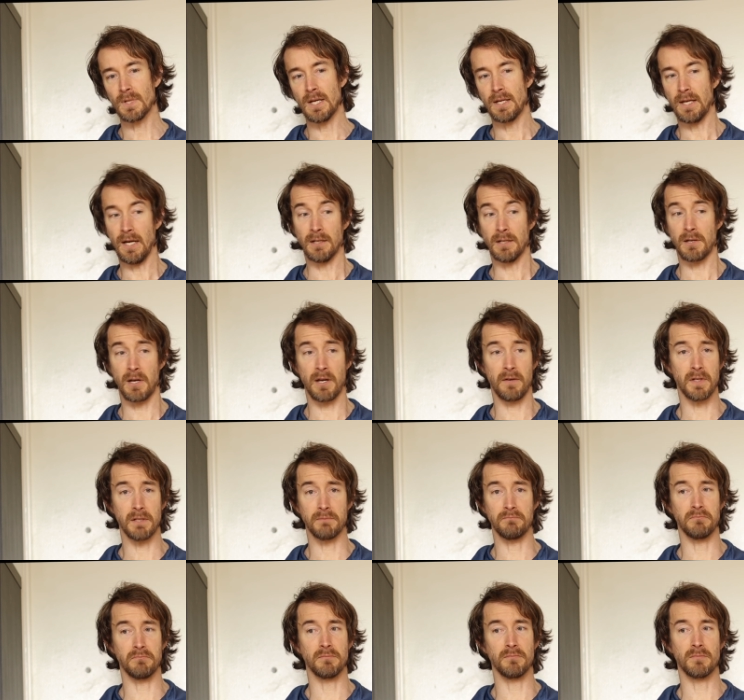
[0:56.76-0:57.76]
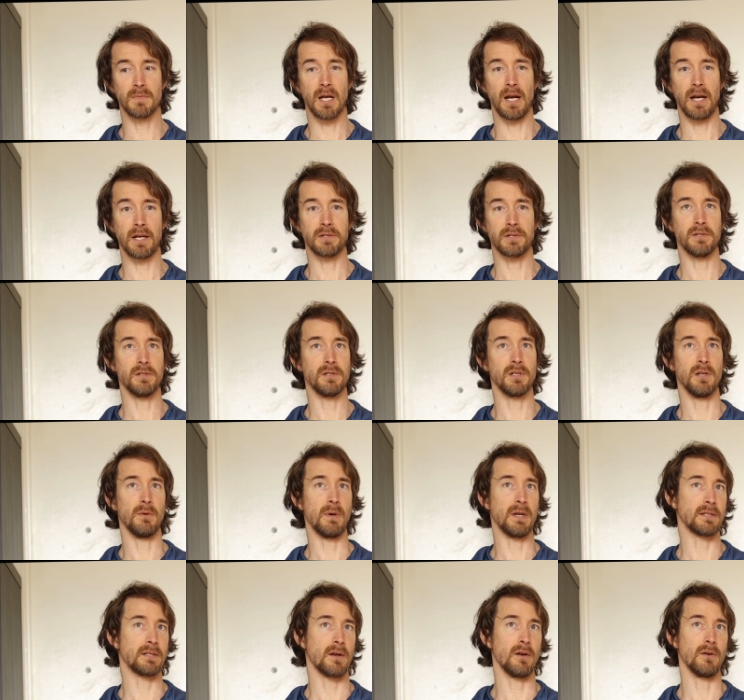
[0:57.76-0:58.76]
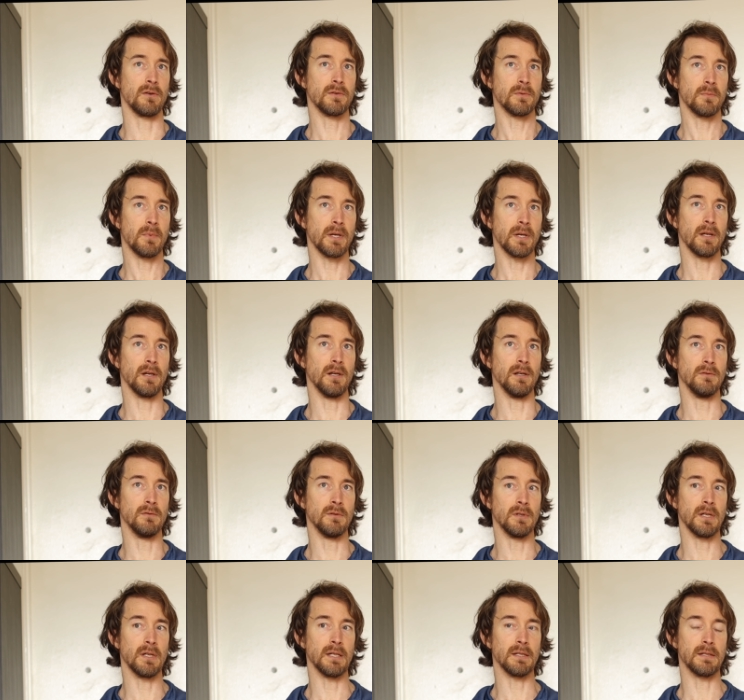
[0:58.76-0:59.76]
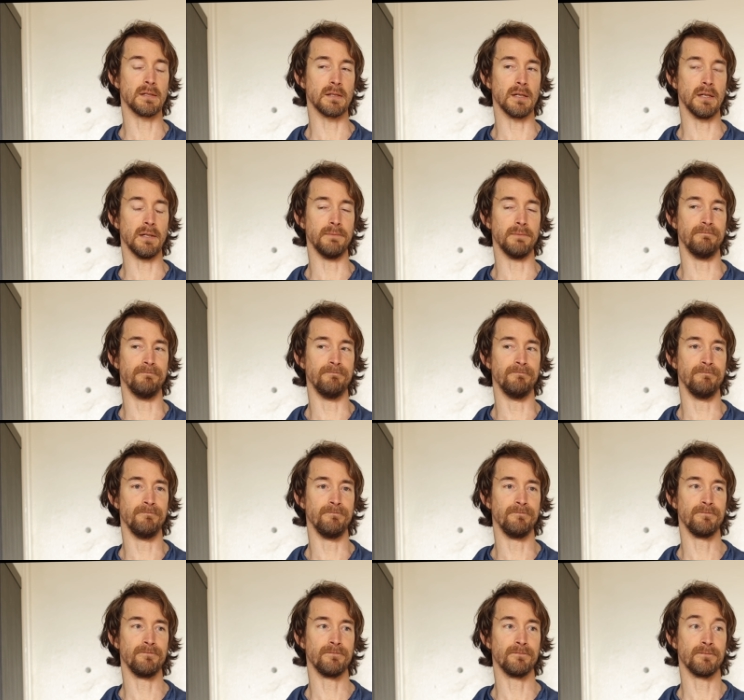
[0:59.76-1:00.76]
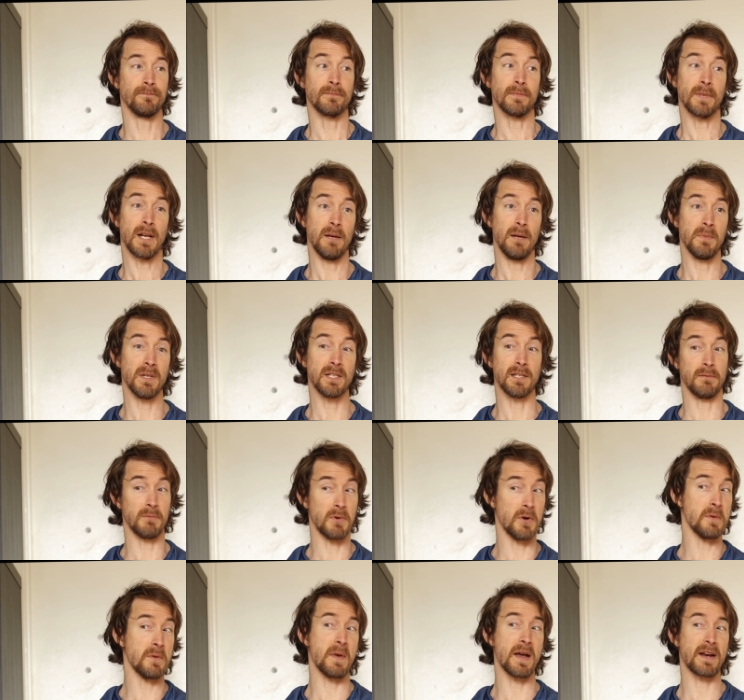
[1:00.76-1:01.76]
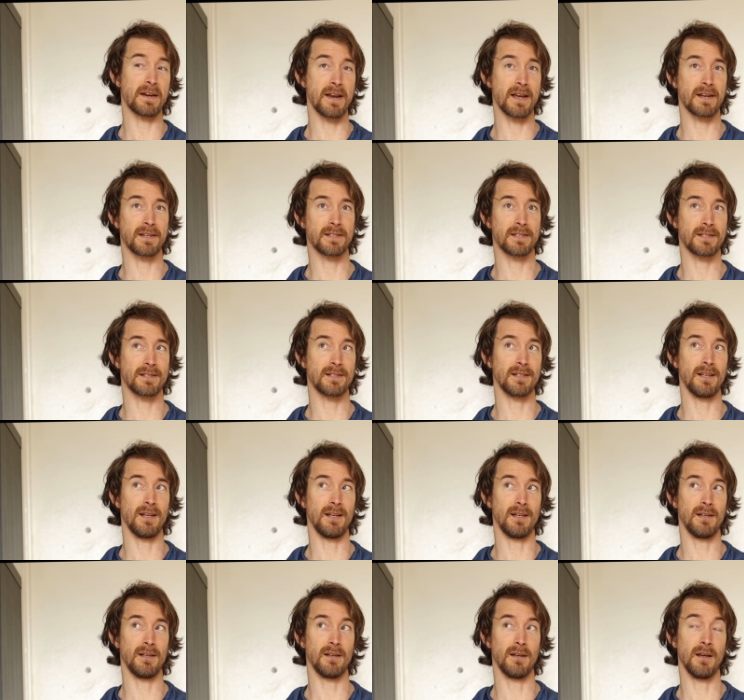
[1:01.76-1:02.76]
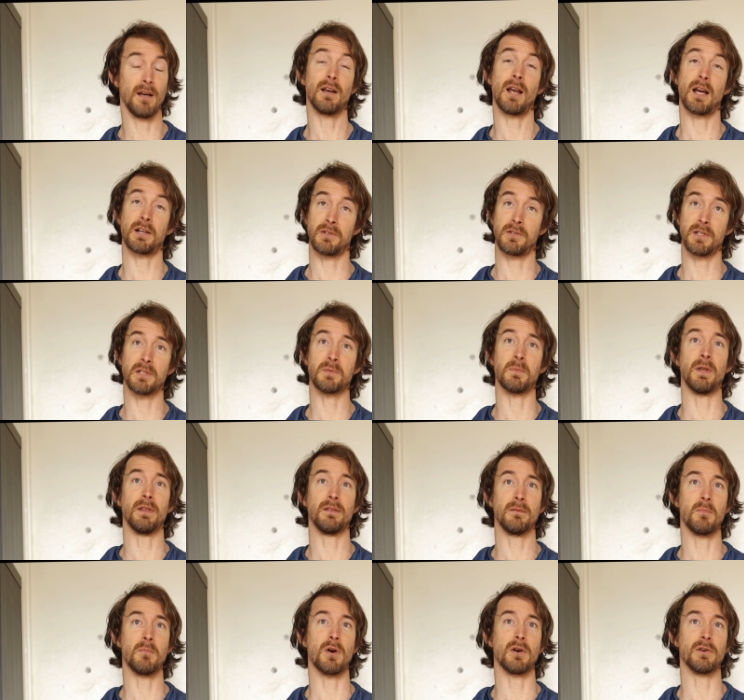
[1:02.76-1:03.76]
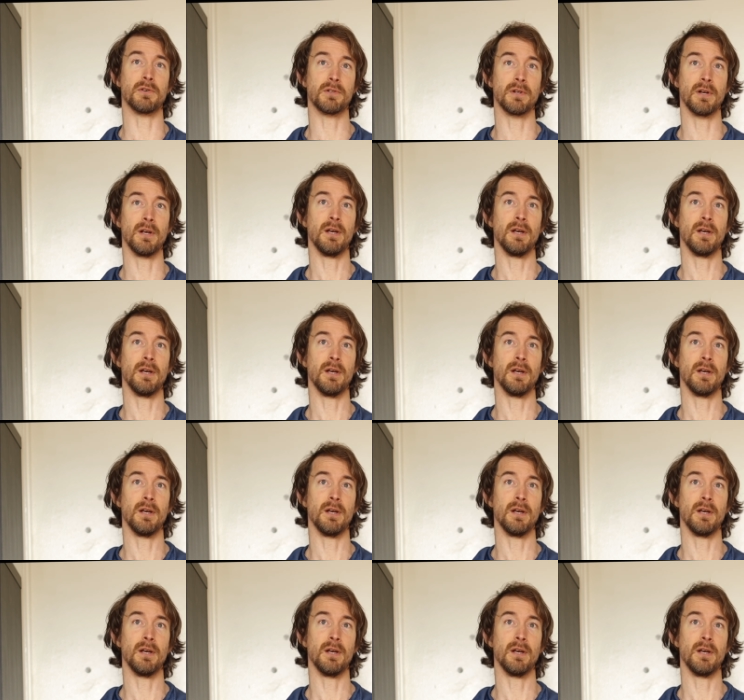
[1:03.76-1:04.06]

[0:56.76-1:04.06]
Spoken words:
yeah, so I have a connection to the West Coast, but it's I miss it. I'm going back actually this month, March,